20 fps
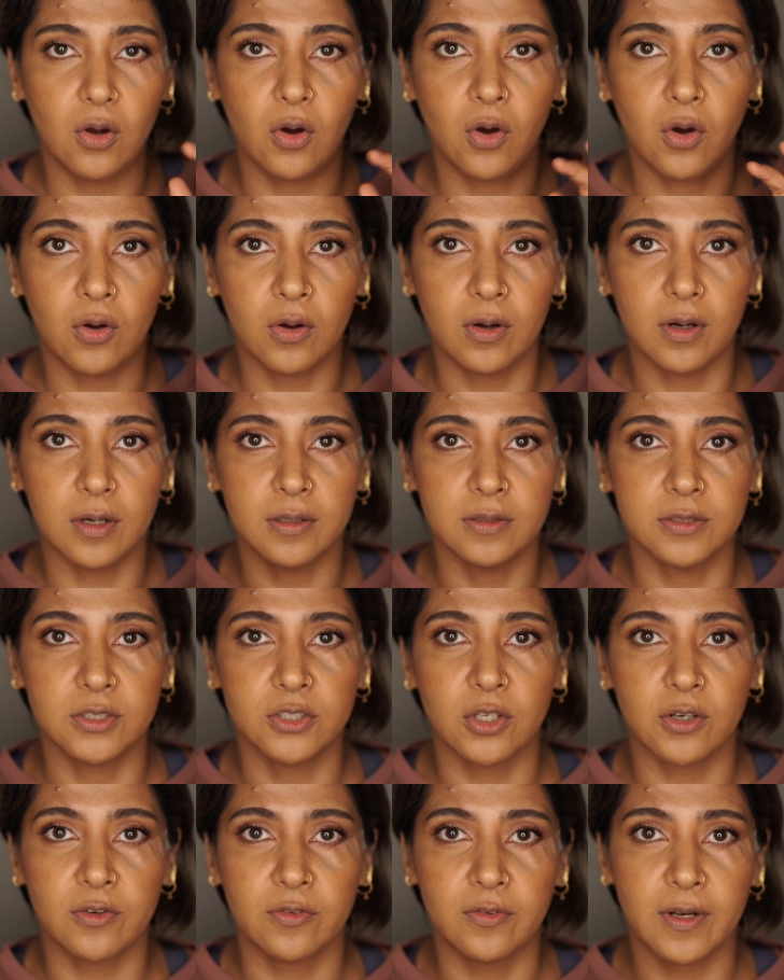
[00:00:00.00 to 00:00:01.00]
or a
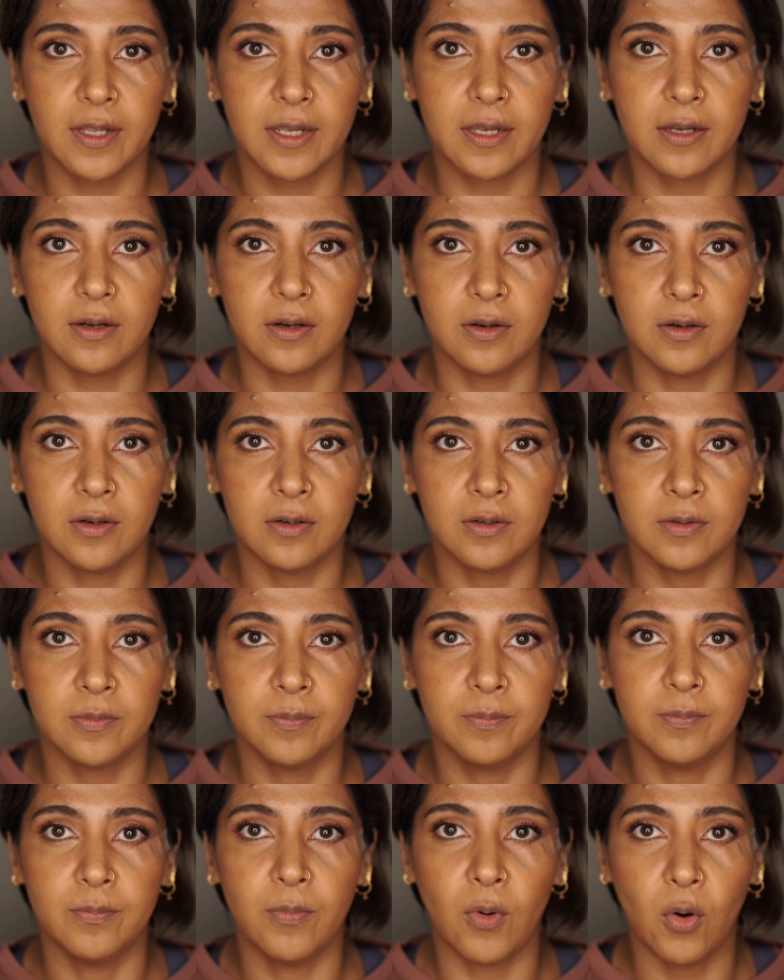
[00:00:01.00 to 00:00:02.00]
sort of like a
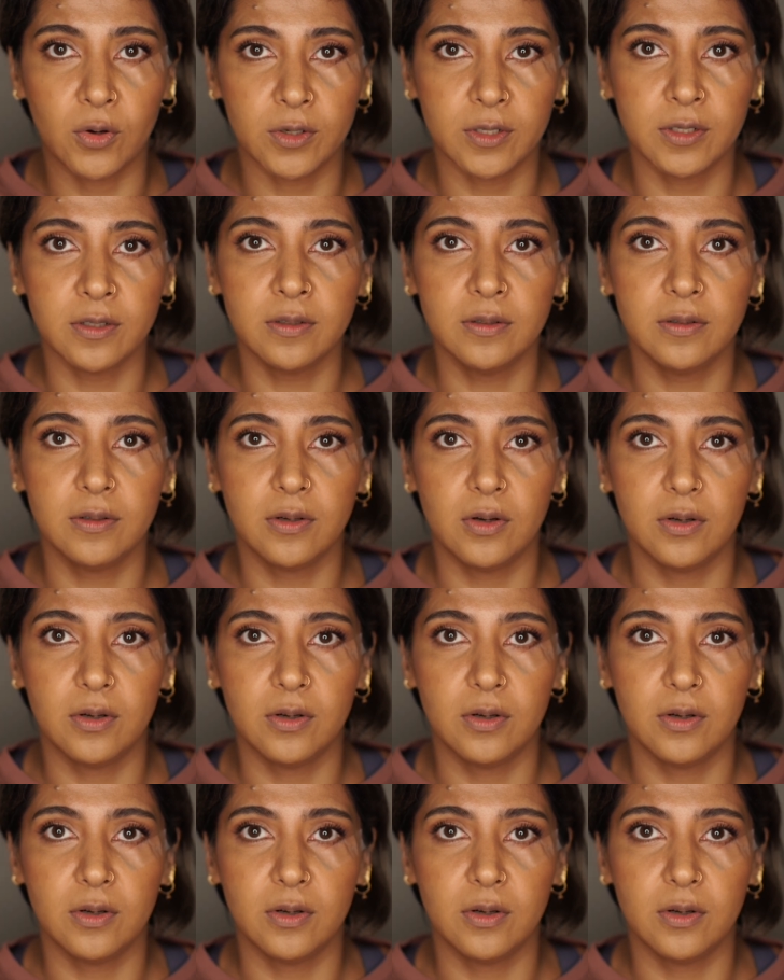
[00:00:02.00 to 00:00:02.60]
border